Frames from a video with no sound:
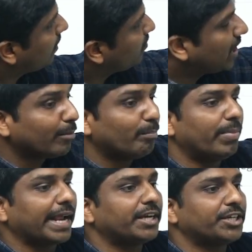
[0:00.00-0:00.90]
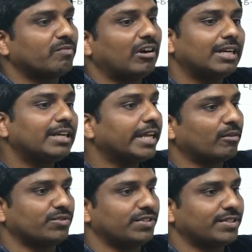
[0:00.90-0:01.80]
and brackish water
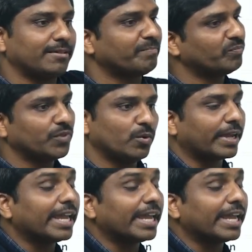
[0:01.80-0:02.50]
ecosystem. Okay.